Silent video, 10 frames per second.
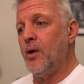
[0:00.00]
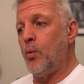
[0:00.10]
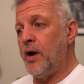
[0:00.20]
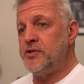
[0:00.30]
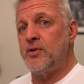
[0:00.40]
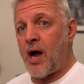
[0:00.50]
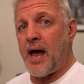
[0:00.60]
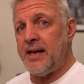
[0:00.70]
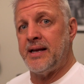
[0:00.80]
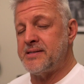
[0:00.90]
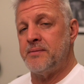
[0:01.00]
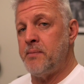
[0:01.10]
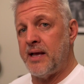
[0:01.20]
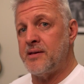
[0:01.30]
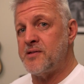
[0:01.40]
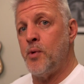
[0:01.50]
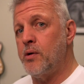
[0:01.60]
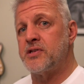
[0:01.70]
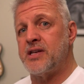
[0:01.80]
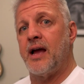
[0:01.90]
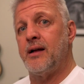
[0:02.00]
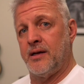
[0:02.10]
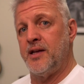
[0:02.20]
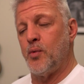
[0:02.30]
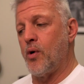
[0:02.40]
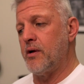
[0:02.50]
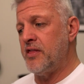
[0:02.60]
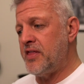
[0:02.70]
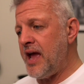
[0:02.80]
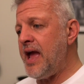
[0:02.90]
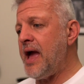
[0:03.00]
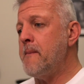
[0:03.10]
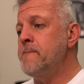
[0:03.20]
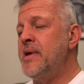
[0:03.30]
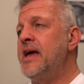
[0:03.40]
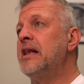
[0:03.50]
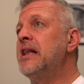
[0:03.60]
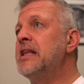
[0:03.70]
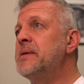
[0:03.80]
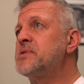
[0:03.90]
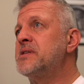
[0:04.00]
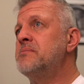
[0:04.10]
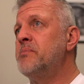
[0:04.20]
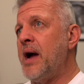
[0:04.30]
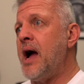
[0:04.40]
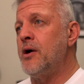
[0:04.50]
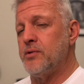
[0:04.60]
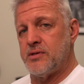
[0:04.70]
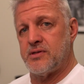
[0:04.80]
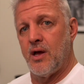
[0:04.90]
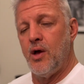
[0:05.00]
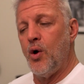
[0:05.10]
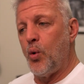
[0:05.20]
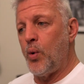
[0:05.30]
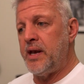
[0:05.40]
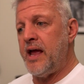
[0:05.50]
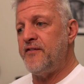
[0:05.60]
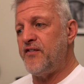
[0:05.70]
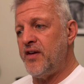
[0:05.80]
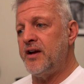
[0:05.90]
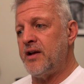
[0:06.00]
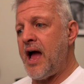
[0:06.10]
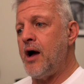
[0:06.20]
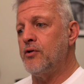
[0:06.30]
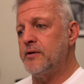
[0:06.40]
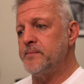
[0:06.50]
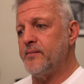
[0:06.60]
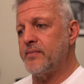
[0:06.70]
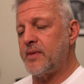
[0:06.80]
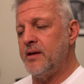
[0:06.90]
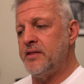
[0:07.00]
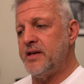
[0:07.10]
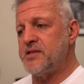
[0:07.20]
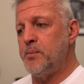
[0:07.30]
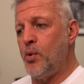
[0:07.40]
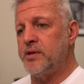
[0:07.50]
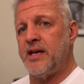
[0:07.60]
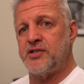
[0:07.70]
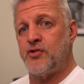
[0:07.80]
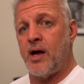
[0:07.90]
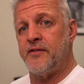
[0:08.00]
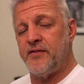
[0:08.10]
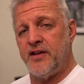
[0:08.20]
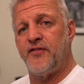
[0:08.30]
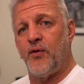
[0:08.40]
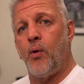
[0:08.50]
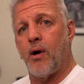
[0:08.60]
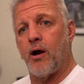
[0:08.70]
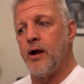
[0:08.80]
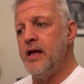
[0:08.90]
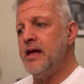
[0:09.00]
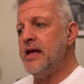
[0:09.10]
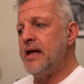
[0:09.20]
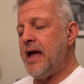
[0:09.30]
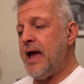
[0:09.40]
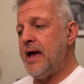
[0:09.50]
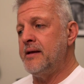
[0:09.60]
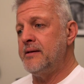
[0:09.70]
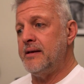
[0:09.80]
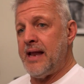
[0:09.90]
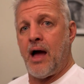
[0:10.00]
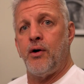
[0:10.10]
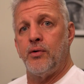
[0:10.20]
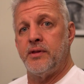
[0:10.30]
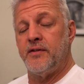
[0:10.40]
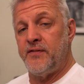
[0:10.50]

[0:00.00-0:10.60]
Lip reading: why Ducati doesn't make this motorcycle anymore. They made leaps and bounds when they figured out this Multistrada V4, and now the